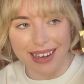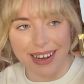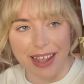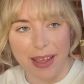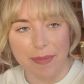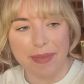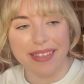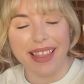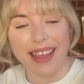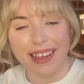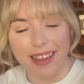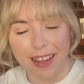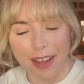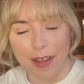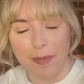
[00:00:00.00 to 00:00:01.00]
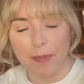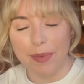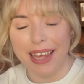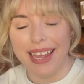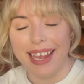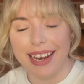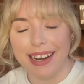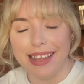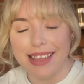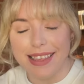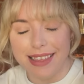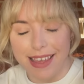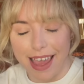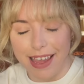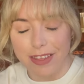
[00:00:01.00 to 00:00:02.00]
clips that come in a
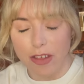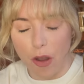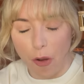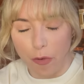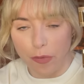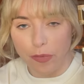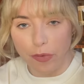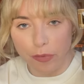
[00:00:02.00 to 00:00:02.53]
set of